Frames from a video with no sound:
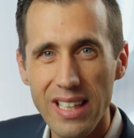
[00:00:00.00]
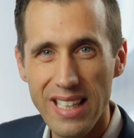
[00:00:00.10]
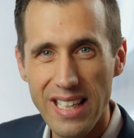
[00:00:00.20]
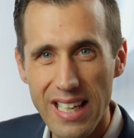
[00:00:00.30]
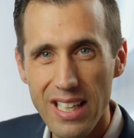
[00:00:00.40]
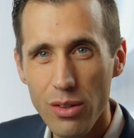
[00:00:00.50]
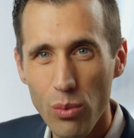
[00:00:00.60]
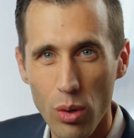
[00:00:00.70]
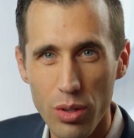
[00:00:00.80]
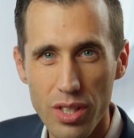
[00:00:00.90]
at the year
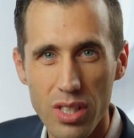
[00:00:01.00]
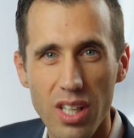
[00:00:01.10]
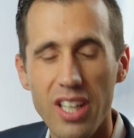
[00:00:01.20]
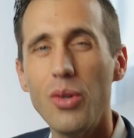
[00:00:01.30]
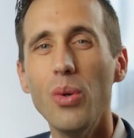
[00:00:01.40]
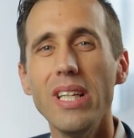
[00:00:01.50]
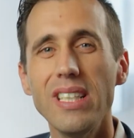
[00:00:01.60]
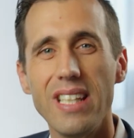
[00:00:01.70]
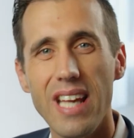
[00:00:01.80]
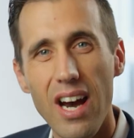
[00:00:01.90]
that was, according
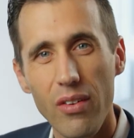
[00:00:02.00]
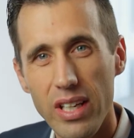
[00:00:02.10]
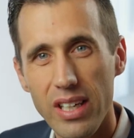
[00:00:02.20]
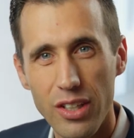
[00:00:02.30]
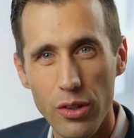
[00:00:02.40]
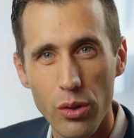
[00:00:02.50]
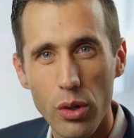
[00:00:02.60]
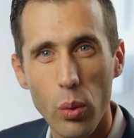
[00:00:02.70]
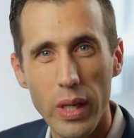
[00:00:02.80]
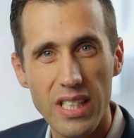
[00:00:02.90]
to the REIQ
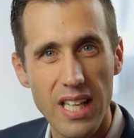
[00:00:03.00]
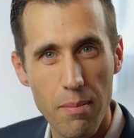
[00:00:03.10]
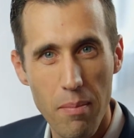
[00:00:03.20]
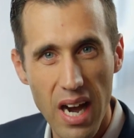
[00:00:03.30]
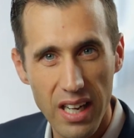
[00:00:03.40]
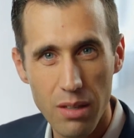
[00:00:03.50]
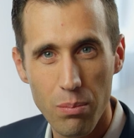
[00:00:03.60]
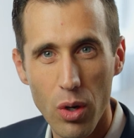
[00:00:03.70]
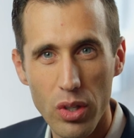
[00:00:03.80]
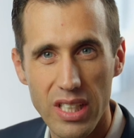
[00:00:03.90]
Queensland Market
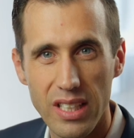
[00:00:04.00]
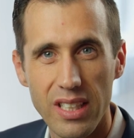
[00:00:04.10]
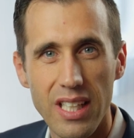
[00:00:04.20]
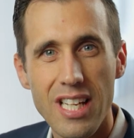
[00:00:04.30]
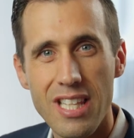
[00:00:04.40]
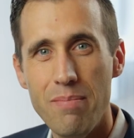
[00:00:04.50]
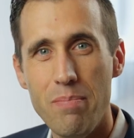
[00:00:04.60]
Monitor, the